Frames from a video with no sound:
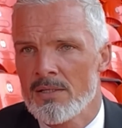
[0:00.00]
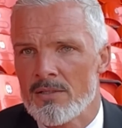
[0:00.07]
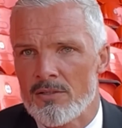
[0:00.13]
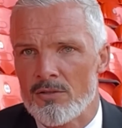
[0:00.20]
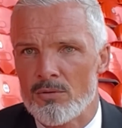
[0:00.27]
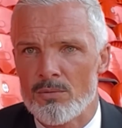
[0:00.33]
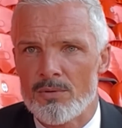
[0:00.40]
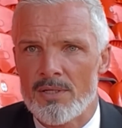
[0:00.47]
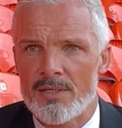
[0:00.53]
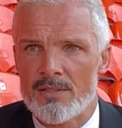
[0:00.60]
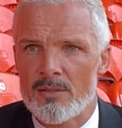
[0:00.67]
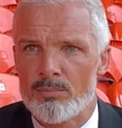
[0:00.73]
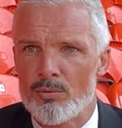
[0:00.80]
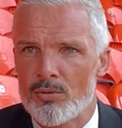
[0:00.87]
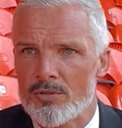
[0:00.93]
you know,
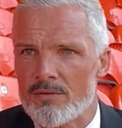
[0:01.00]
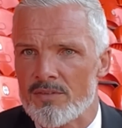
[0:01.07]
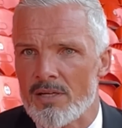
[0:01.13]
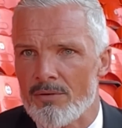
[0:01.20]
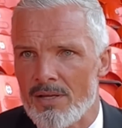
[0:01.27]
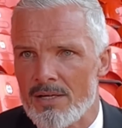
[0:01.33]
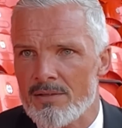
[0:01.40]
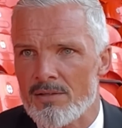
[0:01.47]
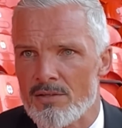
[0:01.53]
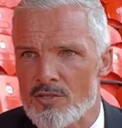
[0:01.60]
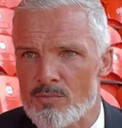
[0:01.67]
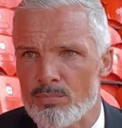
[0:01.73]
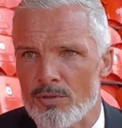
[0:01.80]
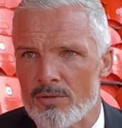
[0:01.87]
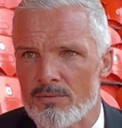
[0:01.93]
the board of
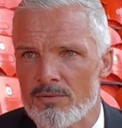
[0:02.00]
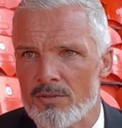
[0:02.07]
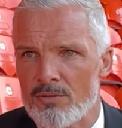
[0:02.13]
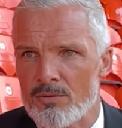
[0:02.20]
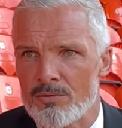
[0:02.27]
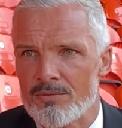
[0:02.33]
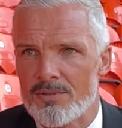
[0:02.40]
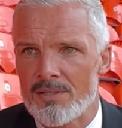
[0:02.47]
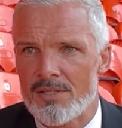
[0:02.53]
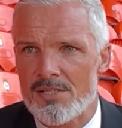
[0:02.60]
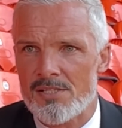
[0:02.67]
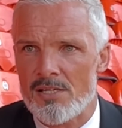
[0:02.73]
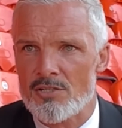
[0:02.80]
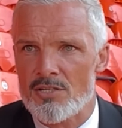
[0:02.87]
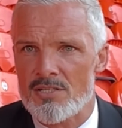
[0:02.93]
directors. But, you know, the
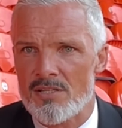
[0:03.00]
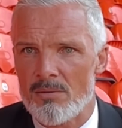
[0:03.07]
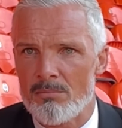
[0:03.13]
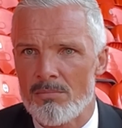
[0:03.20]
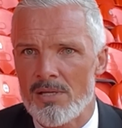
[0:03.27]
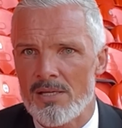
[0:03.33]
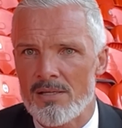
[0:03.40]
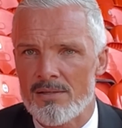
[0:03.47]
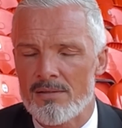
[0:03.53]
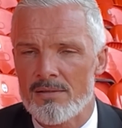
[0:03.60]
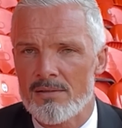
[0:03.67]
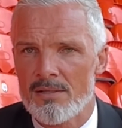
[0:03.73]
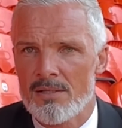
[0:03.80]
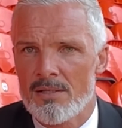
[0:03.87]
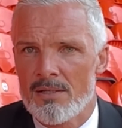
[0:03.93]
decisions that
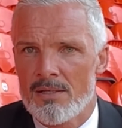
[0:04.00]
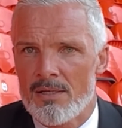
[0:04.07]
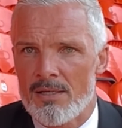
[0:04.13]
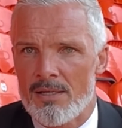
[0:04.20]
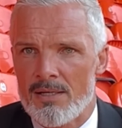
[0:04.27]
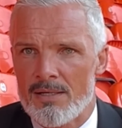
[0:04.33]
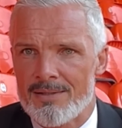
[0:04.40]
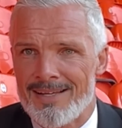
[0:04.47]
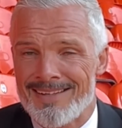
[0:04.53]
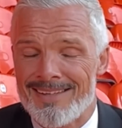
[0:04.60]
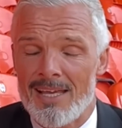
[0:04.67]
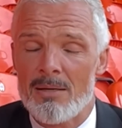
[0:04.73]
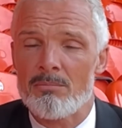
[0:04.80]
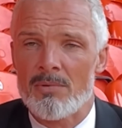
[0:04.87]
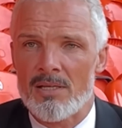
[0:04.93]

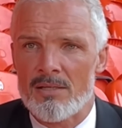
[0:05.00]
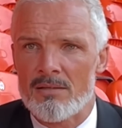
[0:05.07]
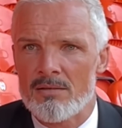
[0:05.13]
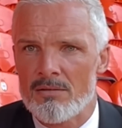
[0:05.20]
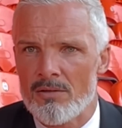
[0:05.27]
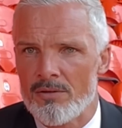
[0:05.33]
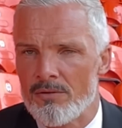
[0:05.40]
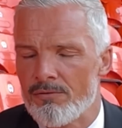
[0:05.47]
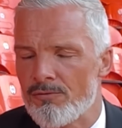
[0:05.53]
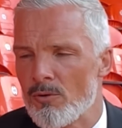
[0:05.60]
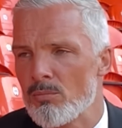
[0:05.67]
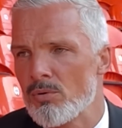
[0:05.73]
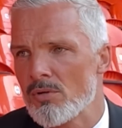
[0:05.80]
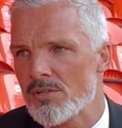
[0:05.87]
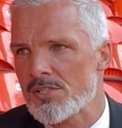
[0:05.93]
get made on the
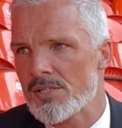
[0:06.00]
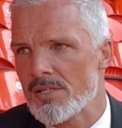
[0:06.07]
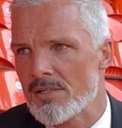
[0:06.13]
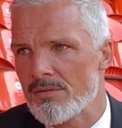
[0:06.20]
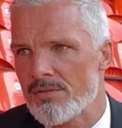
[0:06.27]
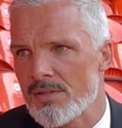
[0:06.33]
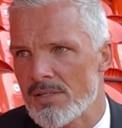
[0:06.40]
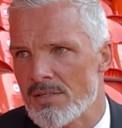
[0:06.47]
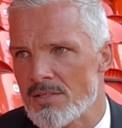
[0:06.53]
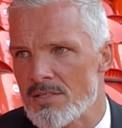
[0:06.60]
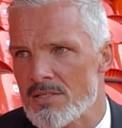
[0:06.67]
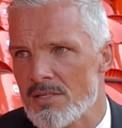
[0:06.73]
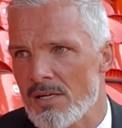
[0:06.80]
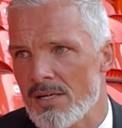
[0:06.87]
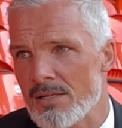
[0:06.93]
football side of
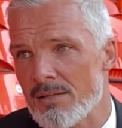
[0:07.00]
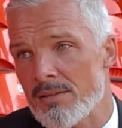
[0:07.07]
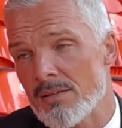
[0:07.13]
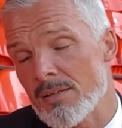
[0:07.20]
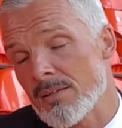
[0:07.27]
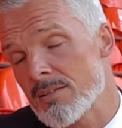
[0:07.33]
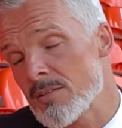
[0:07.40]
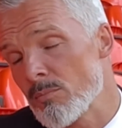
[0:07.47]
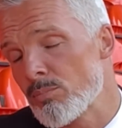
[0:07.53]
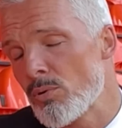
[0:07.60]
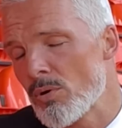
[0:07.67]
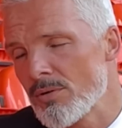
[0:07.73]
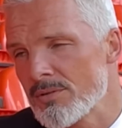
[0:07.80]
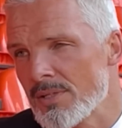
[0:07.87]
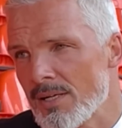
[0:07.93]
things, I think it's
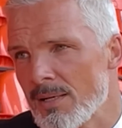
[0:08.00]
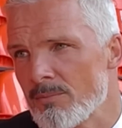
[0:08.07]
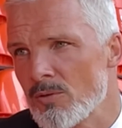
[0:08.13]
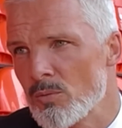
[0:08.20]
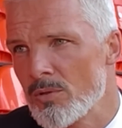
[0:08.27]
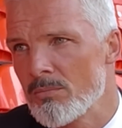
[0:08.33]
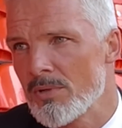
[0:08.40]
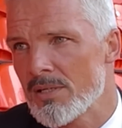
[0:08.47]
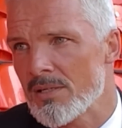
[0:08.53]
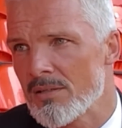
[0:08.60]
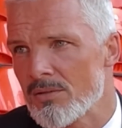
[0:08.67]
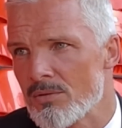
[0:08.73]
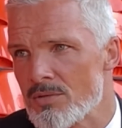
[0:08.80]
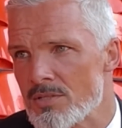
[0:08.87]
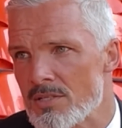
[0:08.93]
important that I'm the one
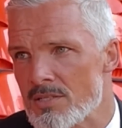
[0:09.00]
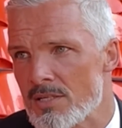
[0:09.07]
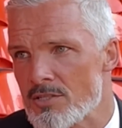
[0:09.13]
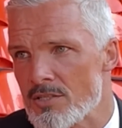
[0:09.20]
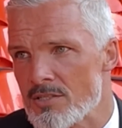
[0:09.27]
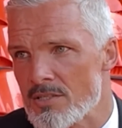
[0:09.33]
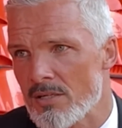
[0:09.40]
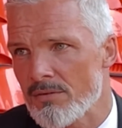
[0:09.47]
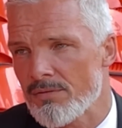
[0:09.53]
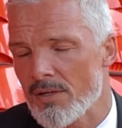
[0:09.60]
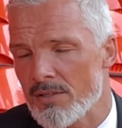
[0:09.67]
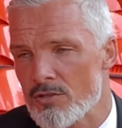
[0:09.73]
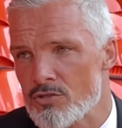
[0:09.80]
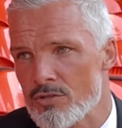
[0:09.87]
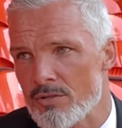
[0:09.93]
making those decisions. And I've
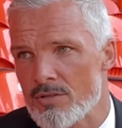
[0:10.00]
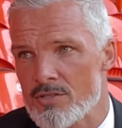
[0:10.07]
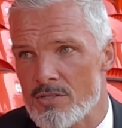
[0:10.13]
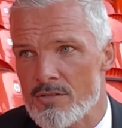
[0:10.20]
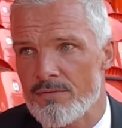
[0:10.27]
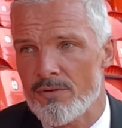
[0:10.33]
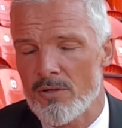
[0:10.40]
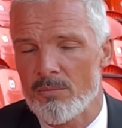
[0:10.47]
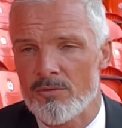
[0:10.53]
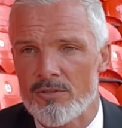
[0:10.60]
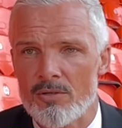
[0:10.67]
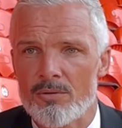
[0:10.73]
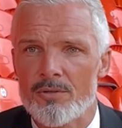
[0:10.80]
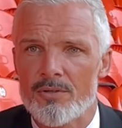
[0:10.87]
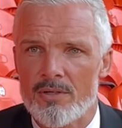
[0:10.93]
had assurances from the
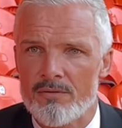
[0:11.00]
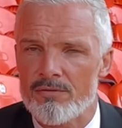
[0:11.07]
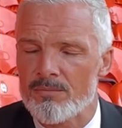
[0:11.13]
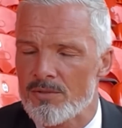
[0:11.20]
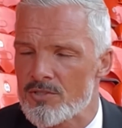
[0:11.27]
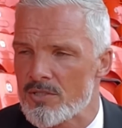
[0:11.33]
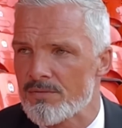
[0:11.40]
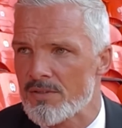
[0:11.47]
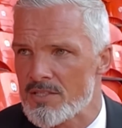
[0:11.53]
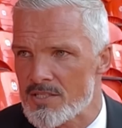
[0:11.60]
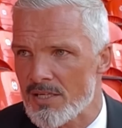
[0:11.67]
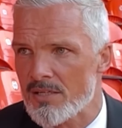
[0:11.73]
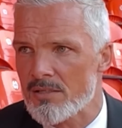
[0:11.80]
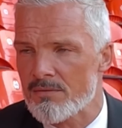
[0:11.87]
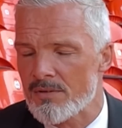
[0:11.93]
owner and from the chief
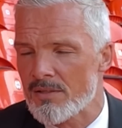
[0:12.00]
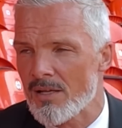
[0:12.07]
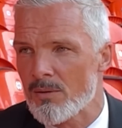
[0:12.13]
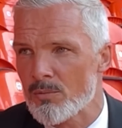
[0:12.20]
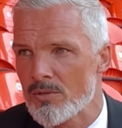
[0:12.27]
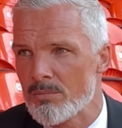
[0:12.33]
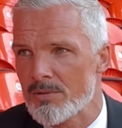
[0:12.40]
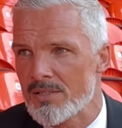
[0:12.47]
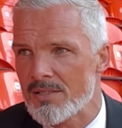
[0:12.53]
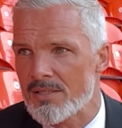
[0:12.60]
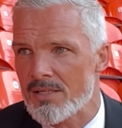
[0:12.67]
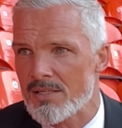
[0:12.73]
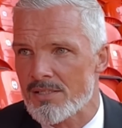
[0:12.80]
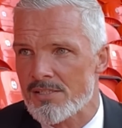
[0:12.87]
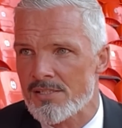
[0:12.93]
executive that will be the
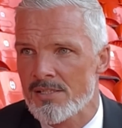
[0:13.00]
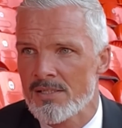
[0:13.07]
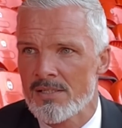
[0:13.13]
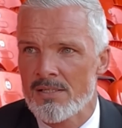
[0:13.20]
case.